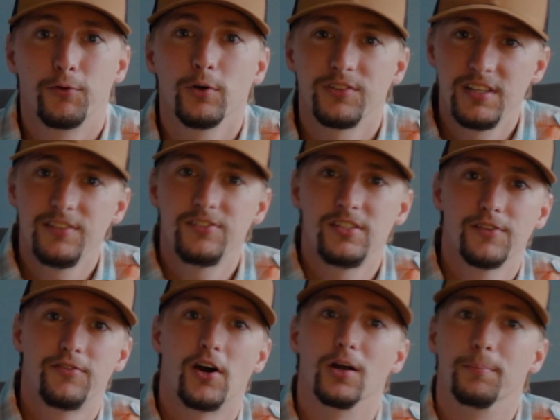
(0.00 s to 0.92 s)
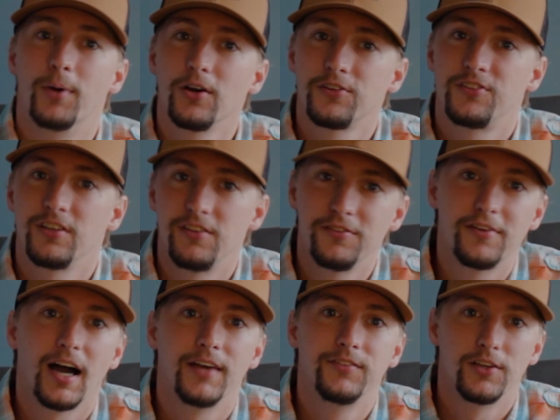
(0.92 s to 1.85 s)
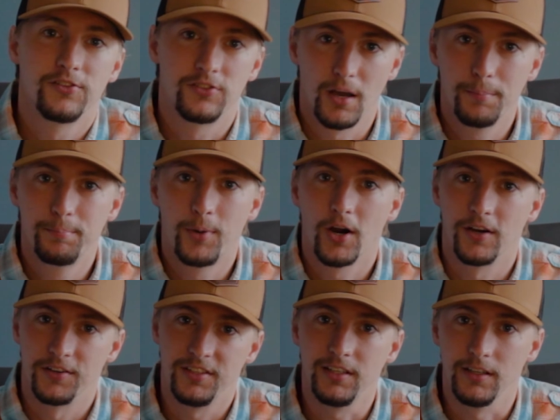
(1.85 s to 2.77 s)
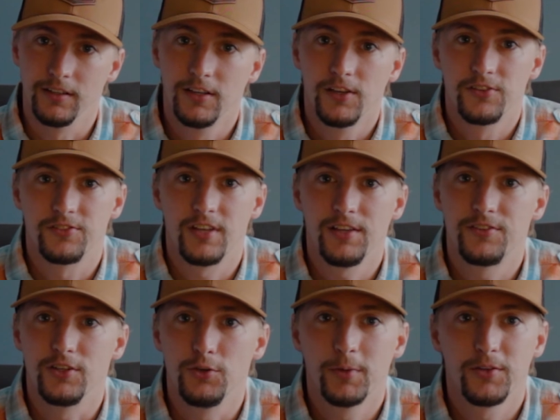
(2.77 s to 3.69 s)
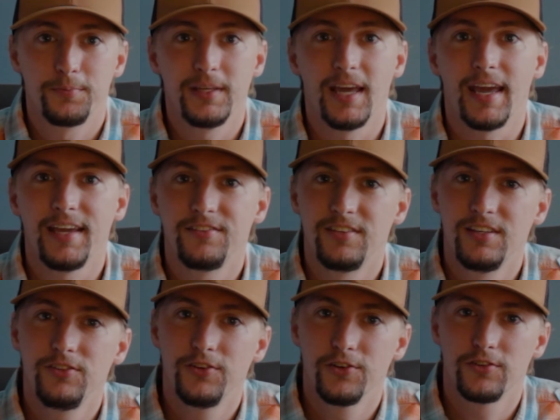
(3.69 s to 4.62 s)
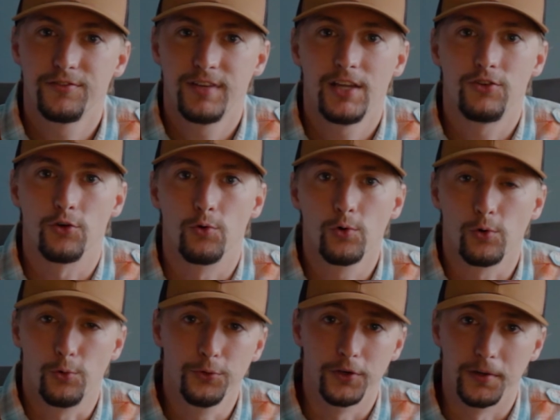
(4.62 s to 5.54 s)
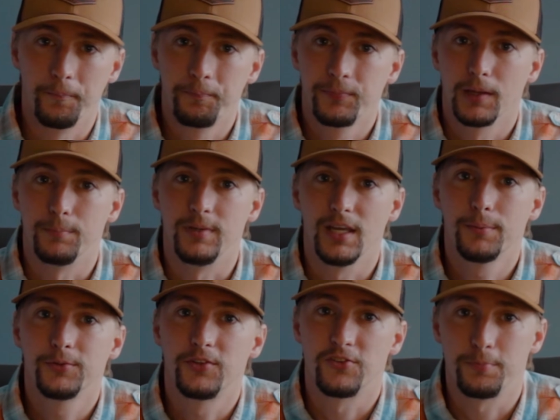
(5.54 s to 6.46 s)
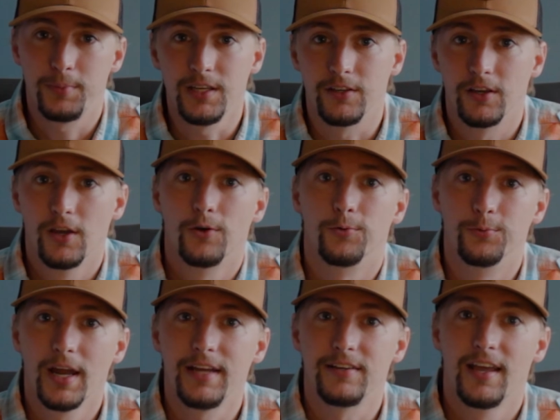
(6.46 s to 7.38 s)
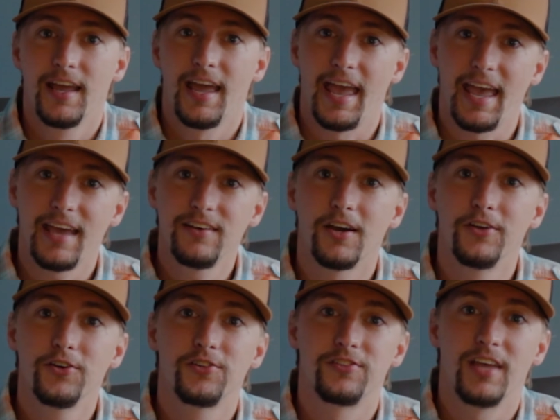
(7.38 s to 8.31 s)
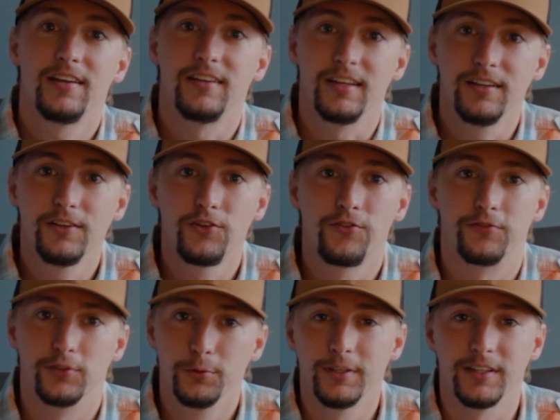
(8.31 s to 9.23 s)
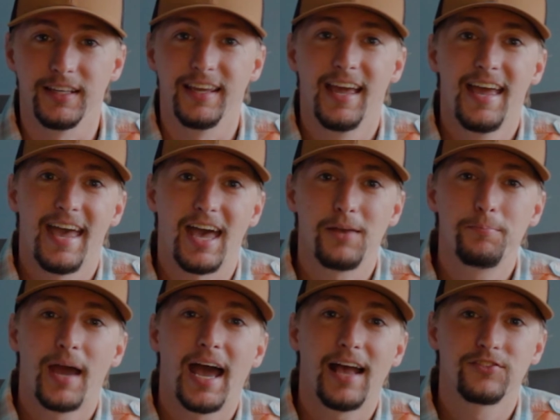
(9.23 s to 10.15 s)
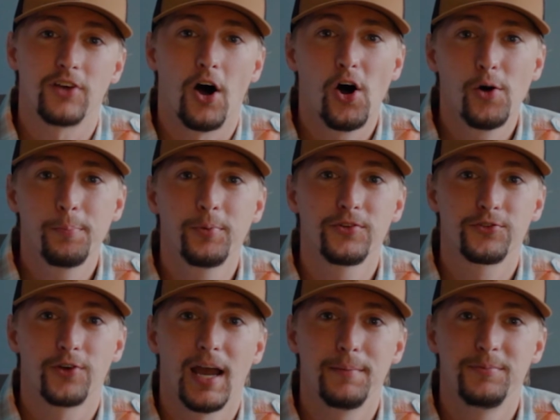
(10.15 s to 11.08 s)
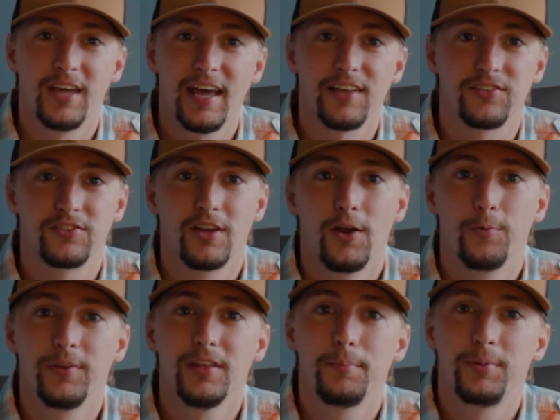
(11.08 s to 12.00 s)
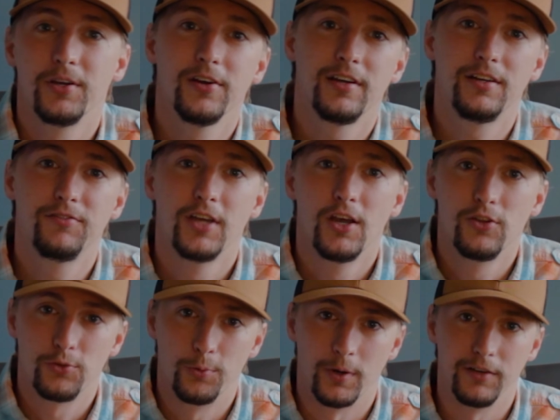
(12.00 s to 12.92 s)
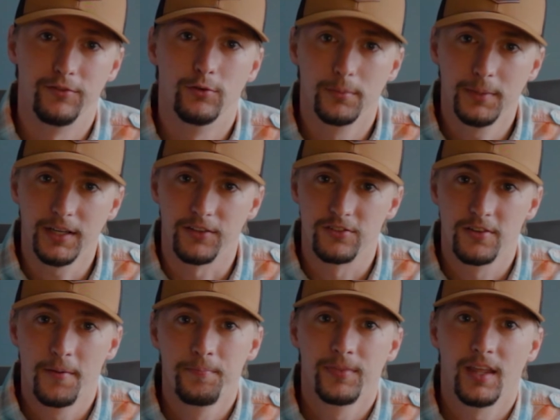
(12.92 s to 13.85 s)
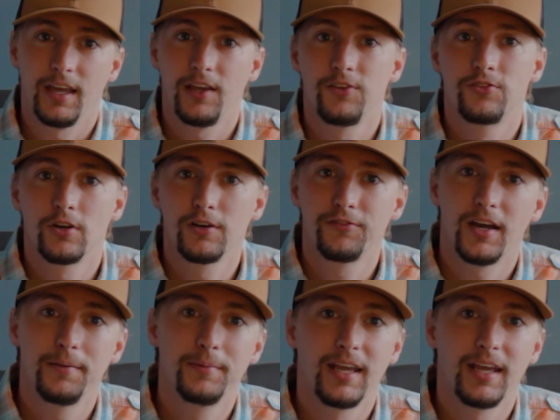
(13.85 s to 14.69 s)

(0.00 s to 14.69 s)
14 CFR Part 65 Subpart D states that you must be 18 years of age or older, be able to speak, write, and understand English fluently, and pass all prescribed tests within a period of 24 months. A certified